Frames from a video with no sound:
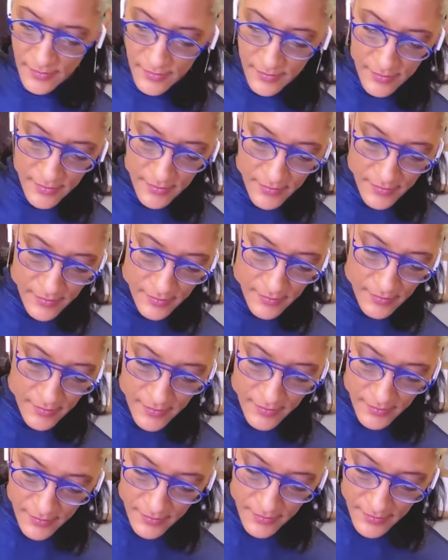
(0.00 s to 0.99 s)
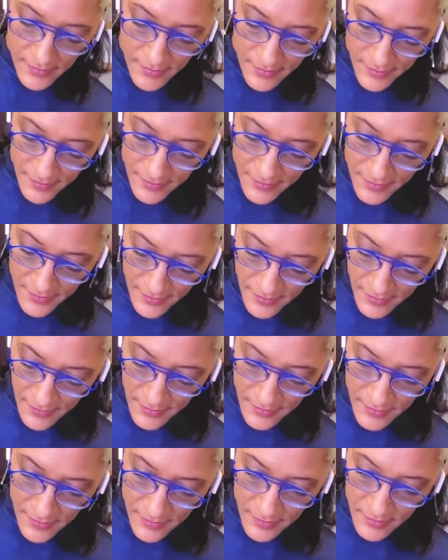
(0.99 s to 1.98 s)

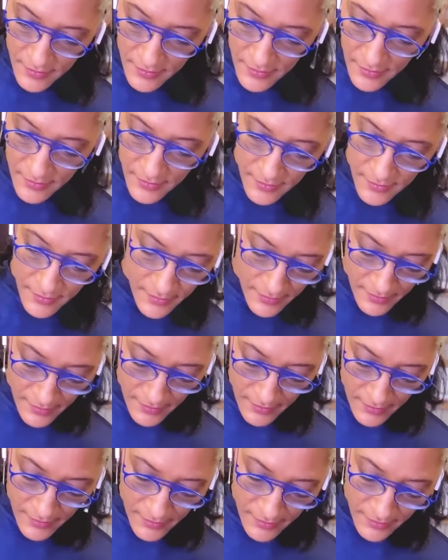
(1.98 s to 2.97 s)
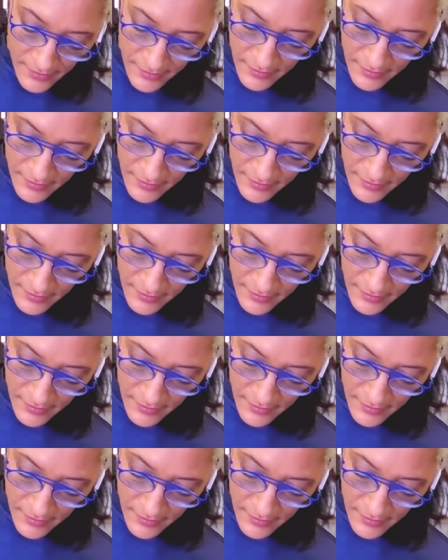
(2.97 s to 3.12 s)
(silence)